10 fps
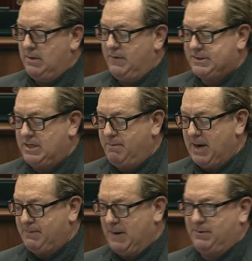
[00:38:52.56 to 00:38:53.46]
This can
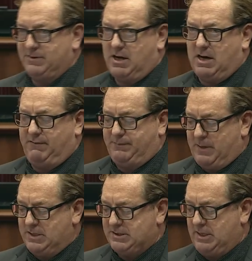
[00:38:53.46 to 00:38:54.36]
impact people's lives
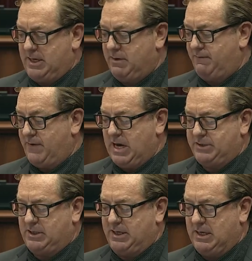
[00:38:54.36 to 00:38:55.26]
personally,
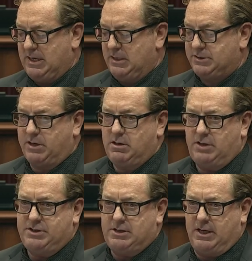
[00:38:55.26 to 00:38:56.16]
financially,
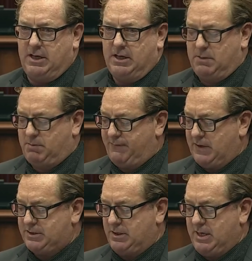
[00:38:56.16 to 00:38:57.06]
psychologically,
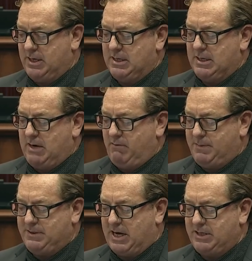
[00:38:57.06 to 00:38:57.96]
professionally and
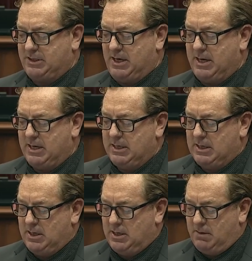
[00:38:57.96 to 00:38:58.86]
reputationally.
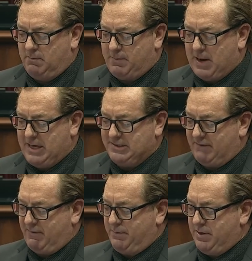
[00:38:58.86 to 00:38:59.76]
But parties
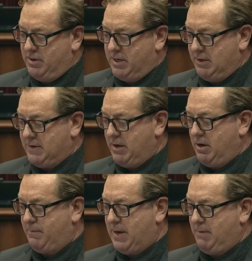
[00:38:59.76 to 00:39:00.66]
have impunity. They are
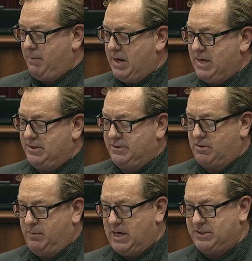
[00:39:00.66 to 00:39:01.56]
not bound by
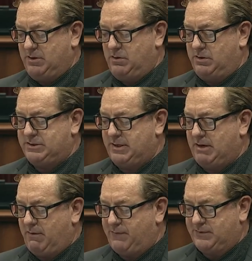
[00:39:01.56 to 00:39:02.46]
anti-discrimination laws.
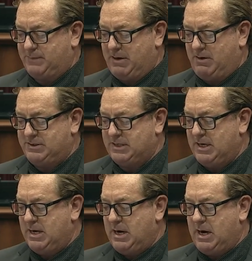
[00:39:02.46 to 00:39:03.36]
Their office bearers
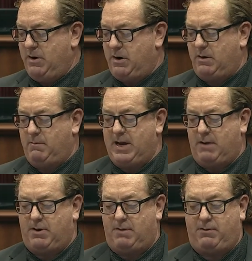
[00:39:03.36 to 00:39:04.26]
are not
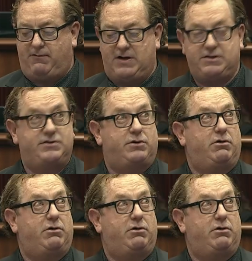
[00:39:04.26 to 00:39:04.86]
bound by professions